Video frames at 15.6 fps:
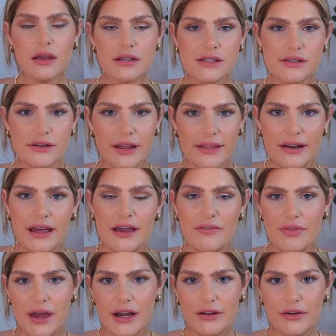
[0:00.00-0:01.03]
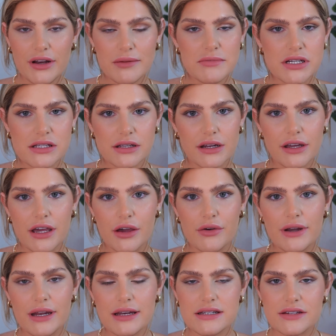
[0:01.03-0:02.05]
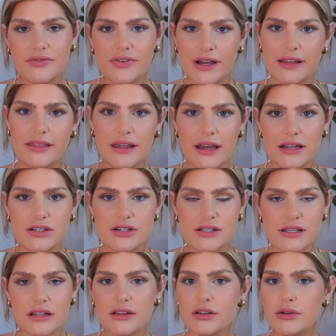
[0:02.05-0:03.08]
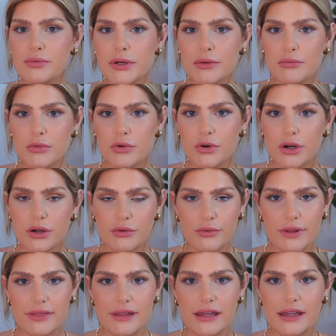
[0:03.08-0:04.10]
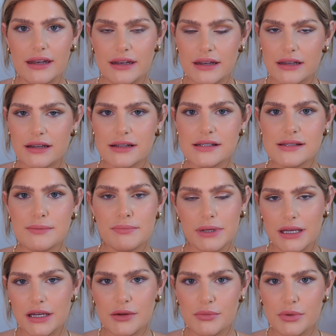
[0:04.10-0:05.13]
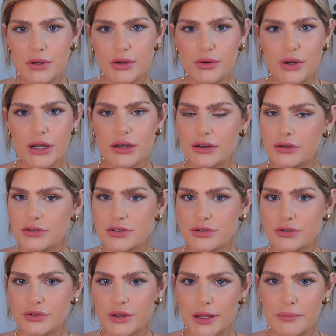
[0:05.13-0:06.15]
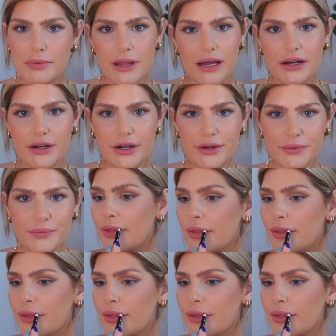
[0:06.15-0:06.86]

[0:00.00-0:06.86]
So now that I have that on, I'm just going to go in and define the edges a little bit more with the NYX Peekaboo Neutral Lip Liner.